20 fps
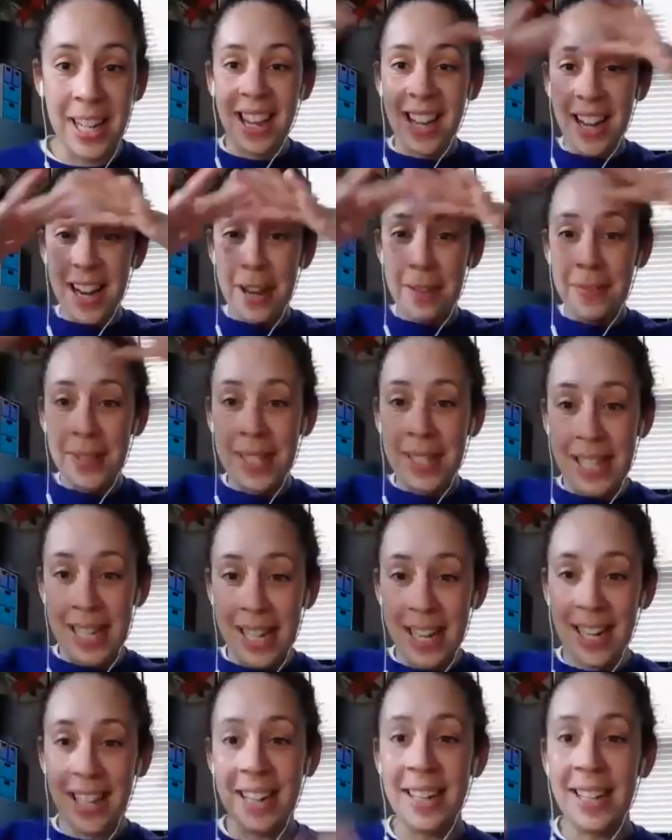and I've
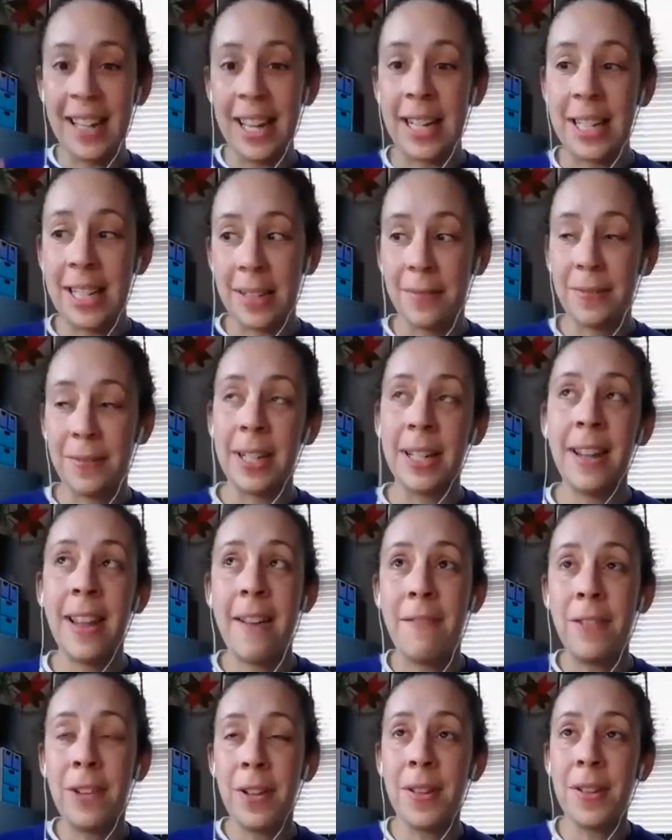seen at like different
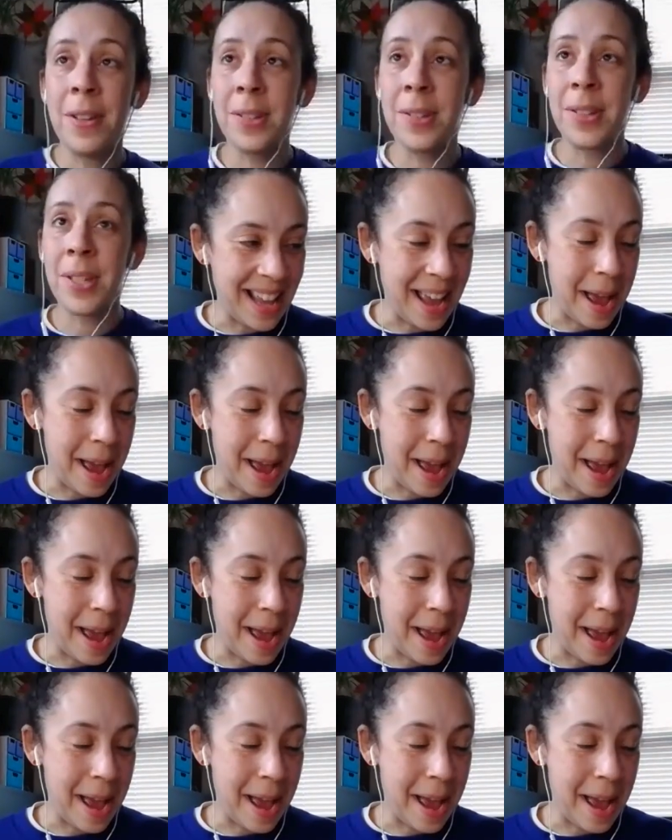levels.